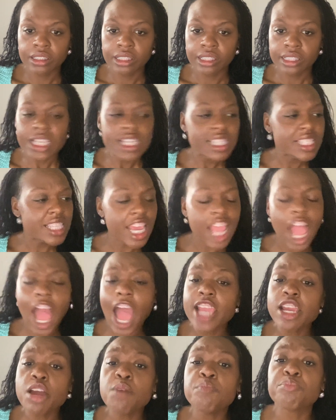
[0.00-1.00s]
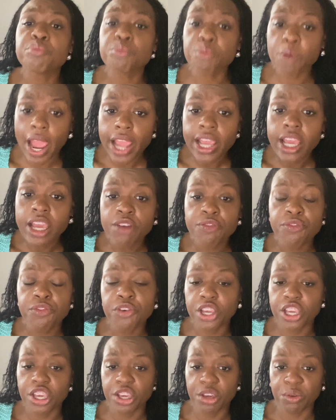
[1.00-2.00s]
To say, I am praying for
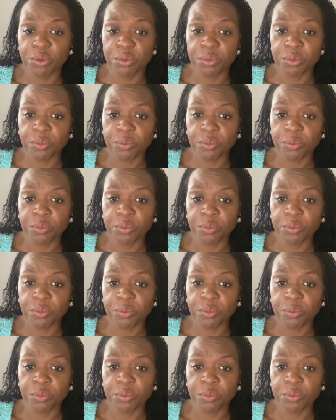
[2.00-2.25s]
you.